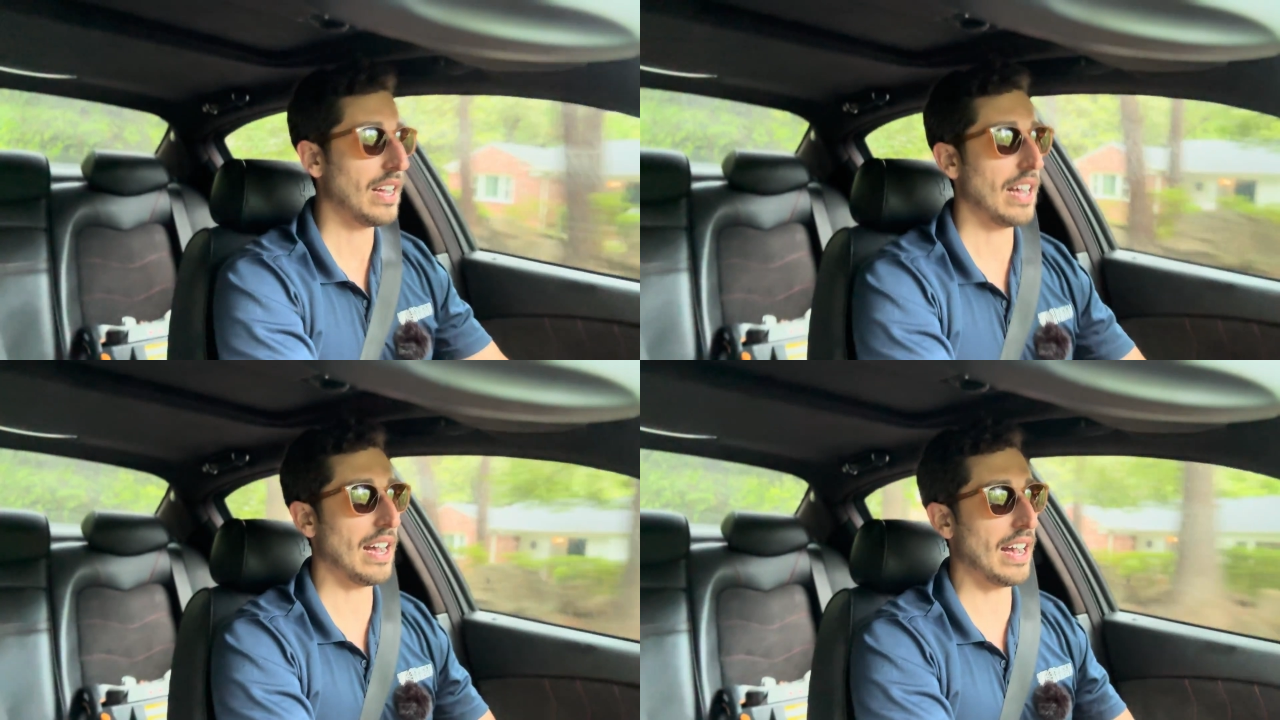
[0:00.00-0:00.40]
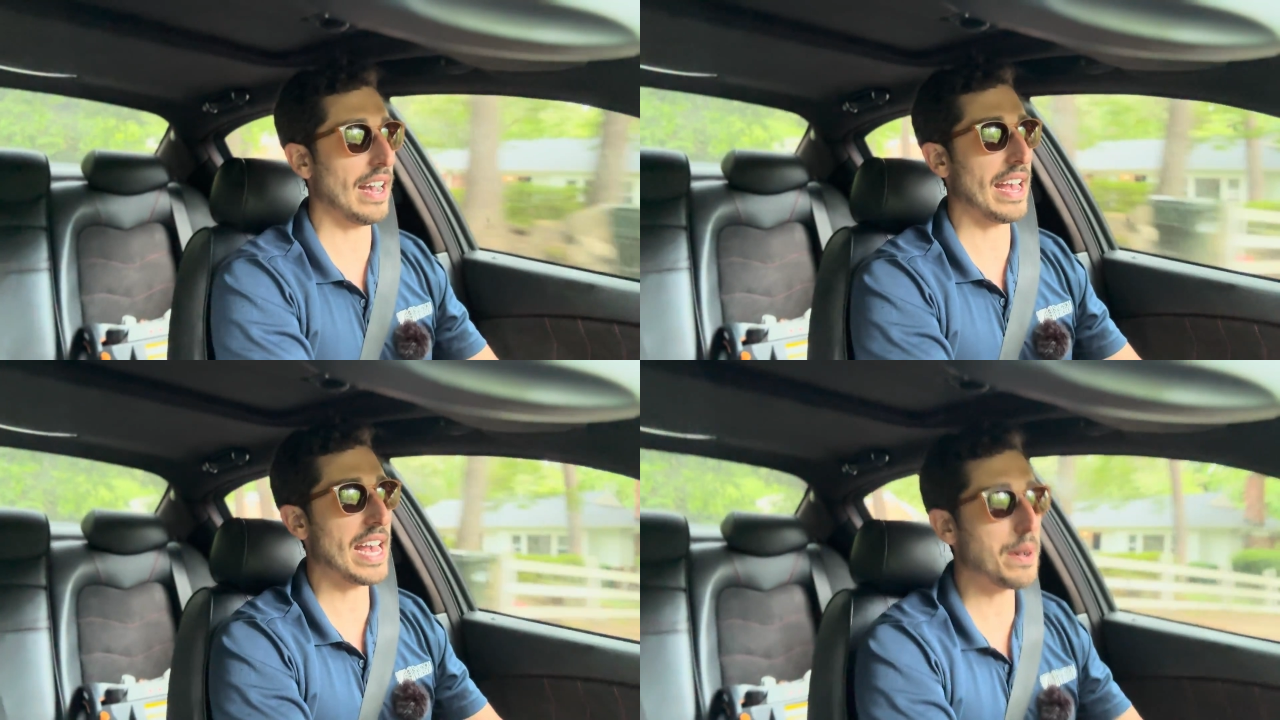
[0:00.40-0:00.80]

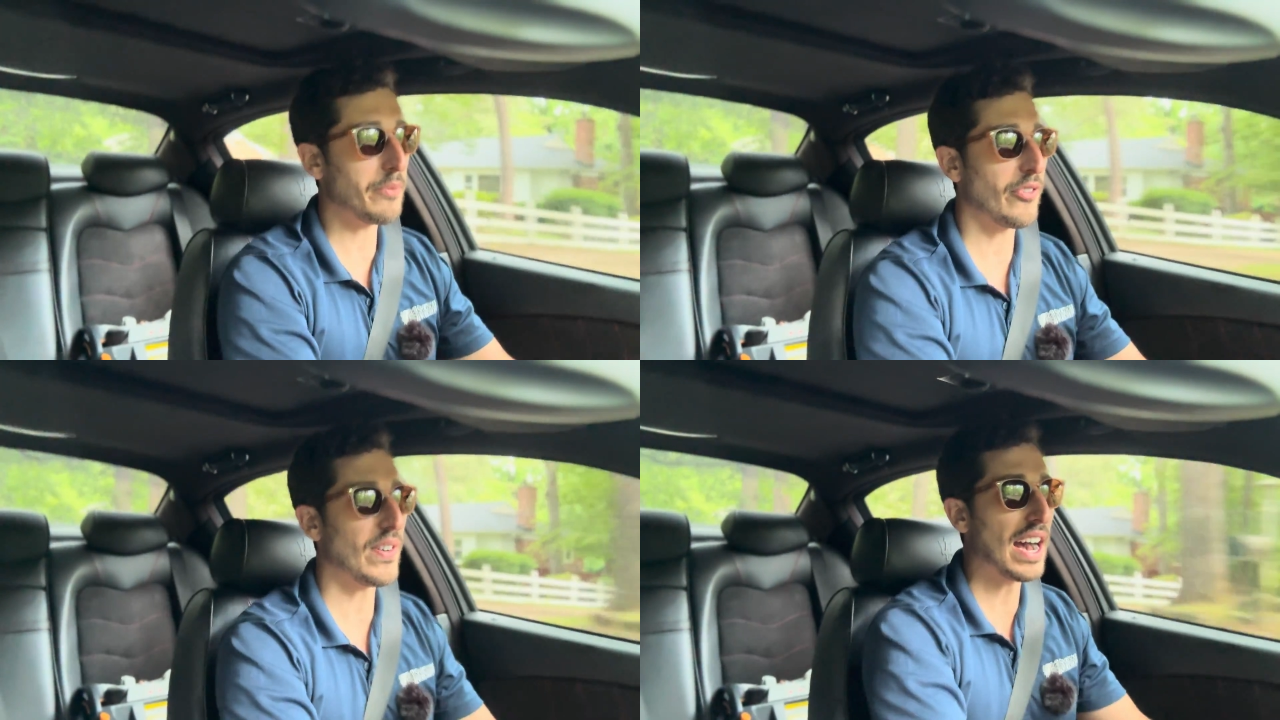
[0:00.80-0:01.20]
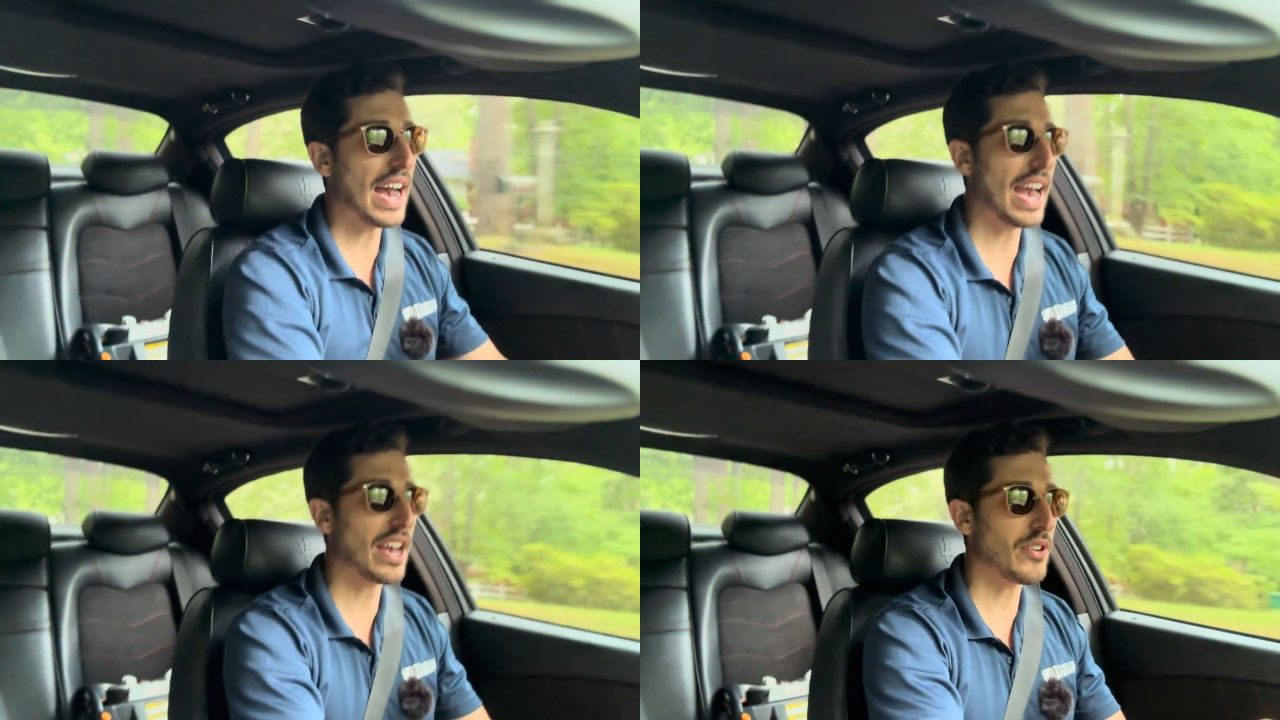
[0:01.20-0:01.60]

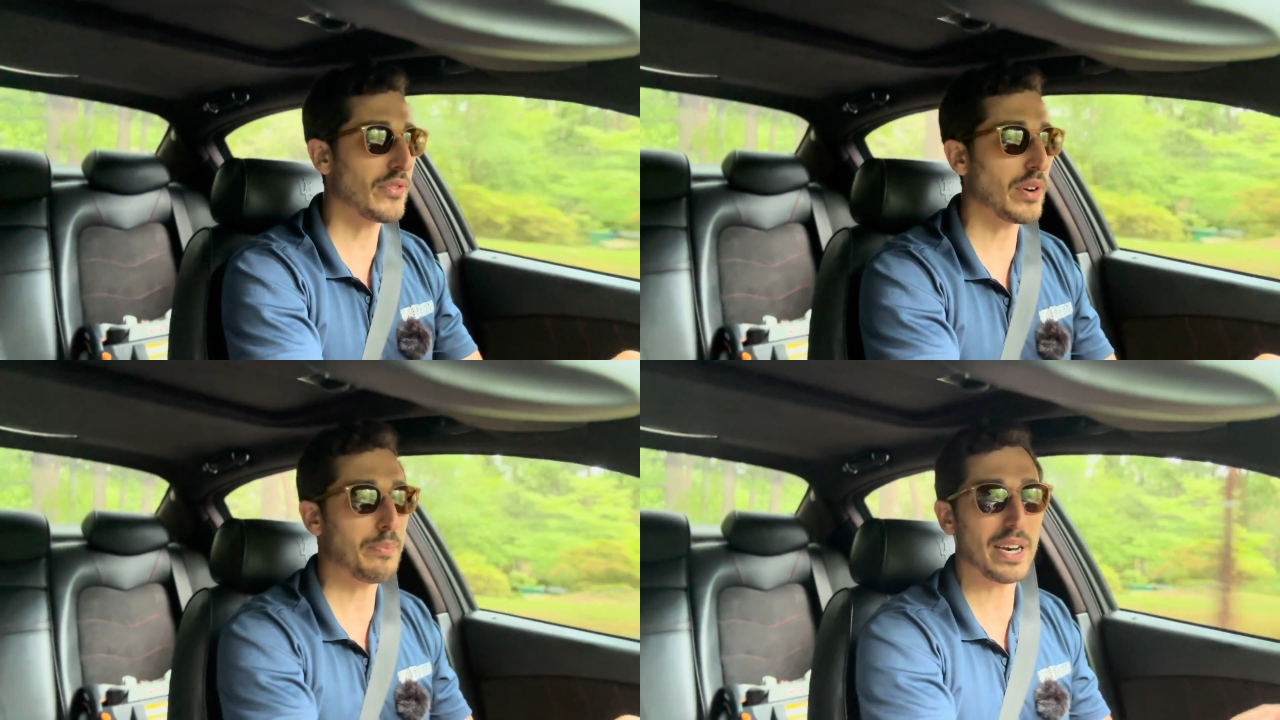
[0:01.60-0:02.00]
M5,